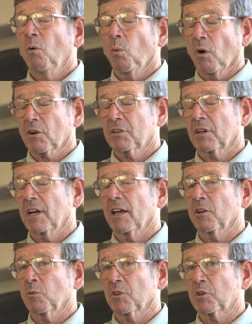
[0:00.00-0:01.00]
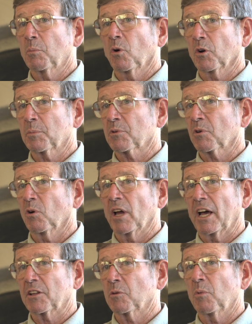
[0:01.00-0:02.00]
work together with the Border Patrol
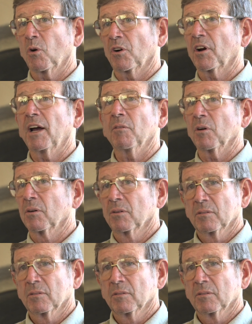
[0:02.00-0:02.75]
at the border, ever.